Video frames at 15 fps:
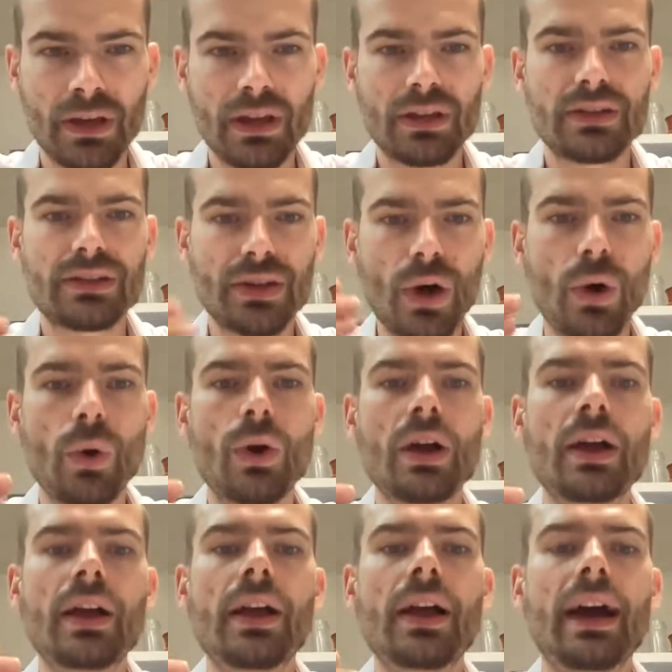So
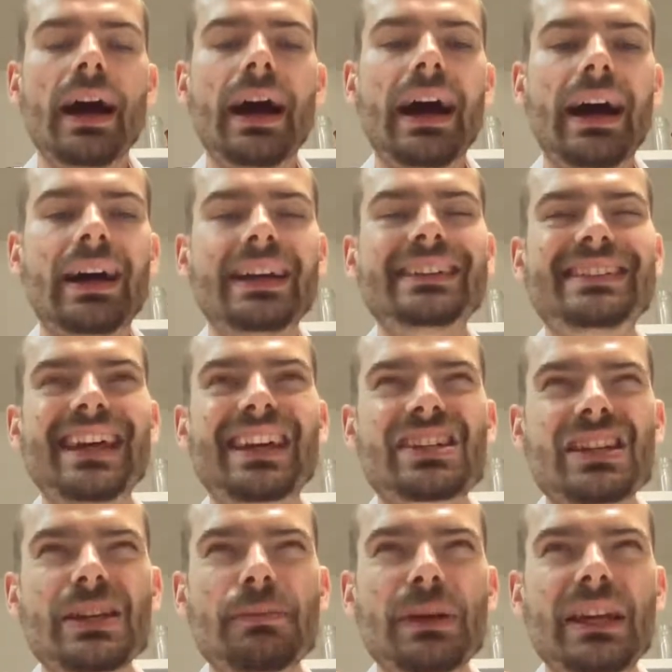it's
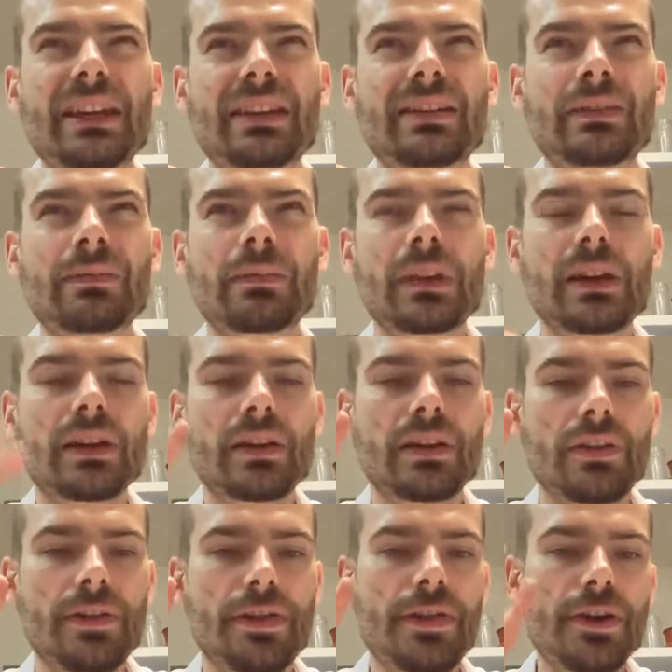actually been
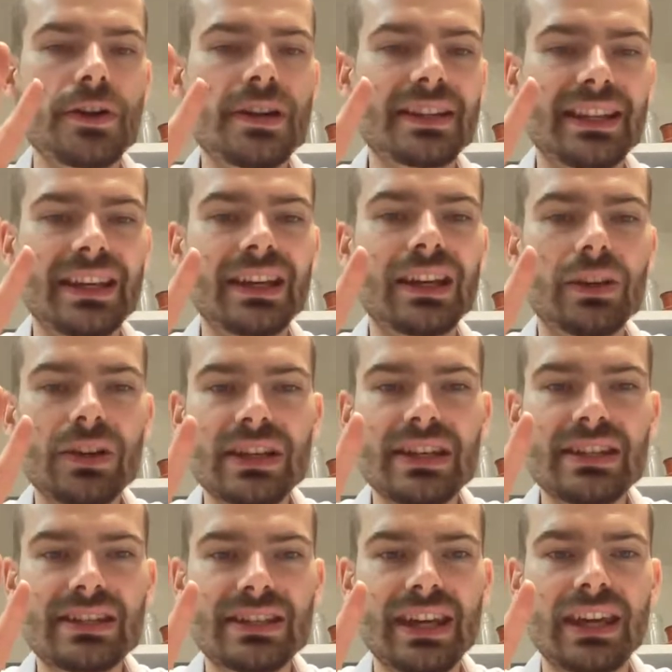the third
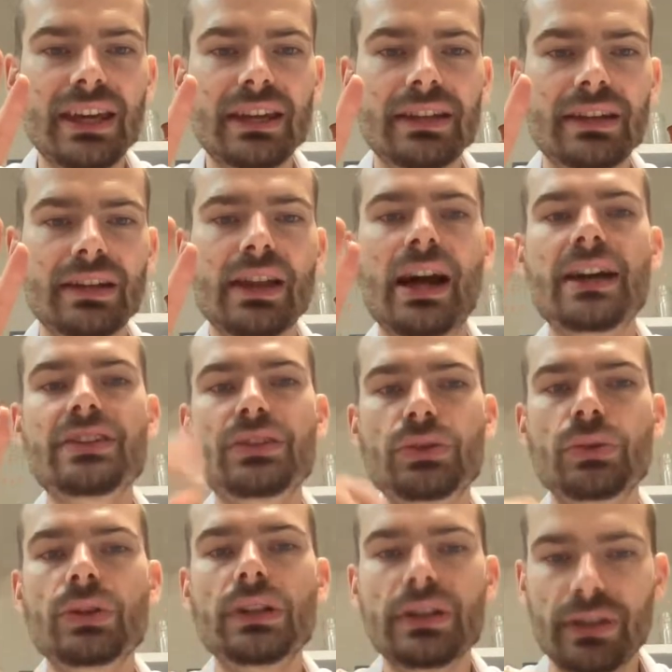increase in the last
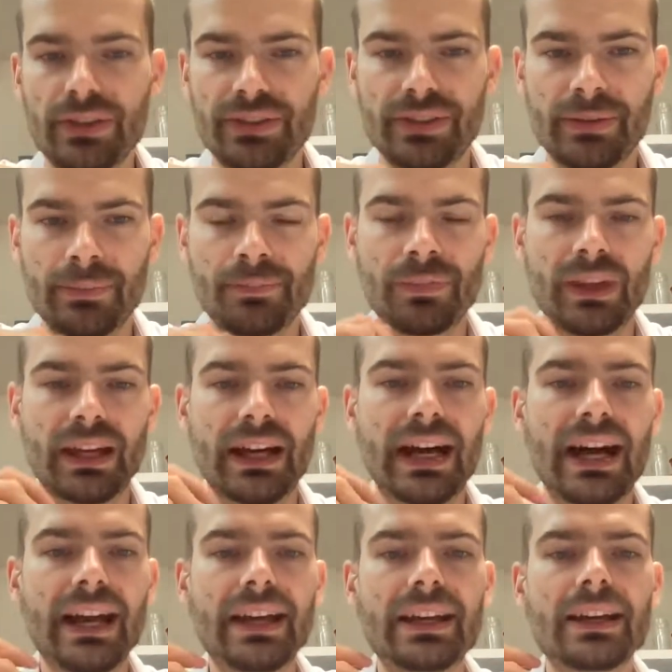2 years.
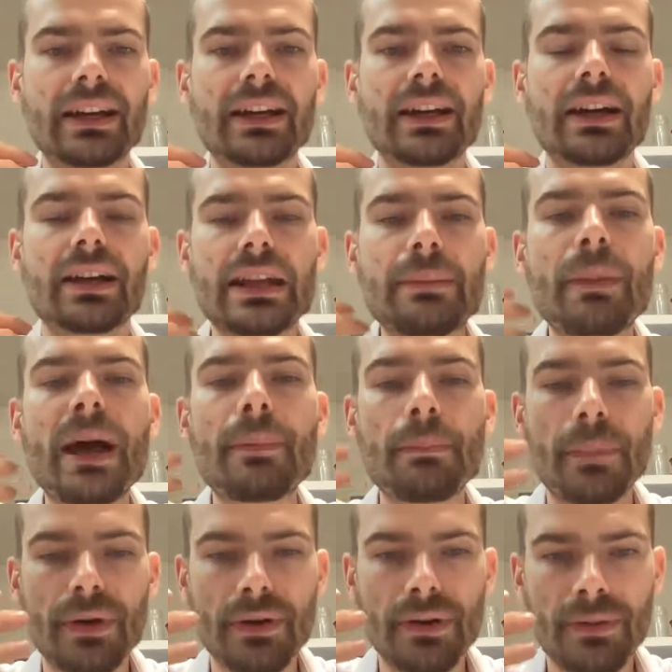I
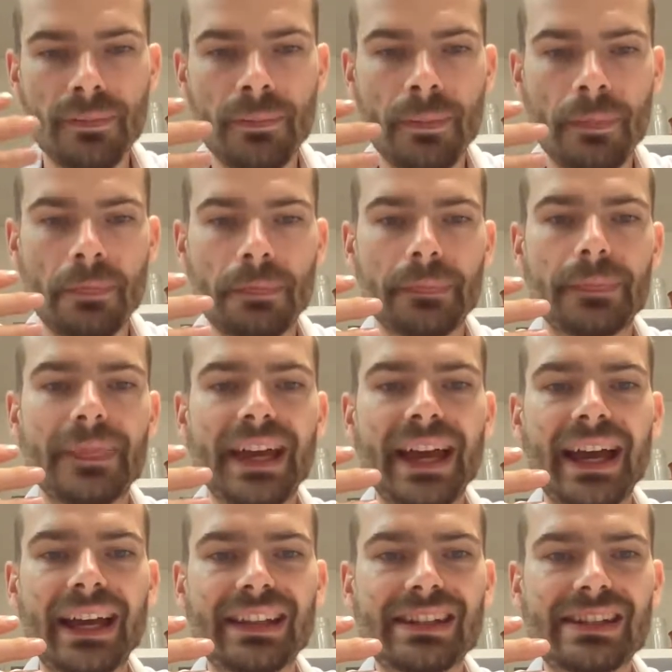remember
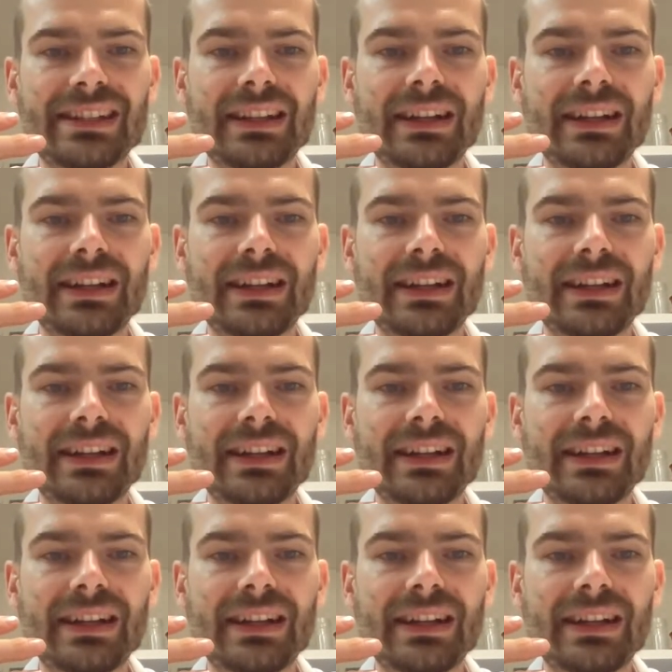that